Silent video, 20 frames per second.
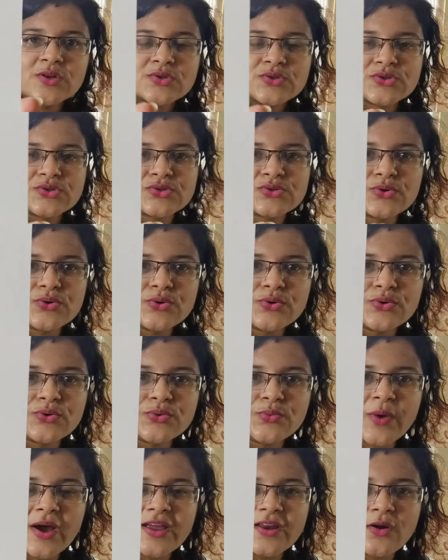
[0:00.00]
so
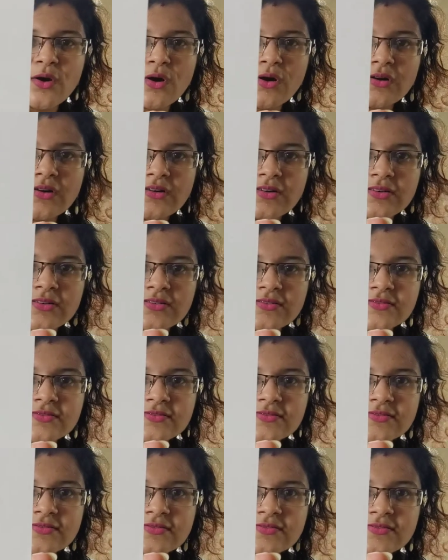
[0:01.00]
why not
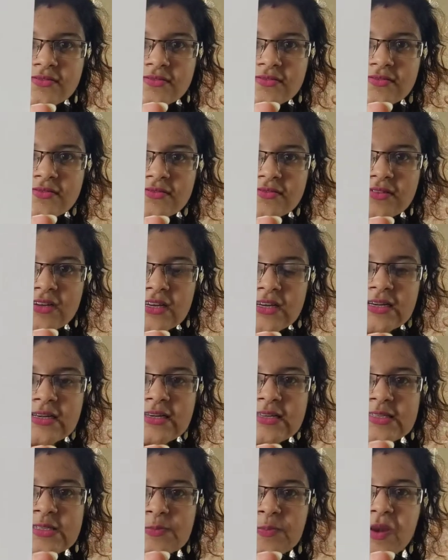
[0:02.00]

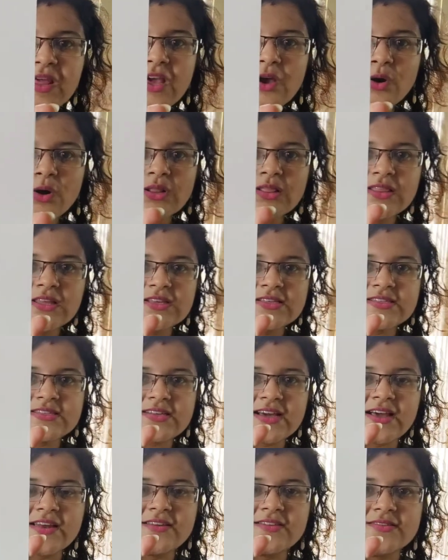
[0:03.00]
display all these
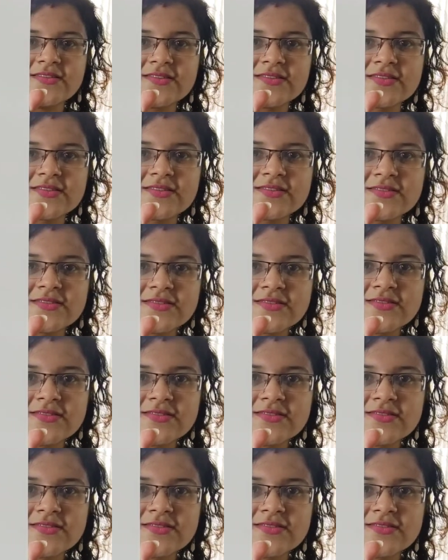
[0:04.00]
talents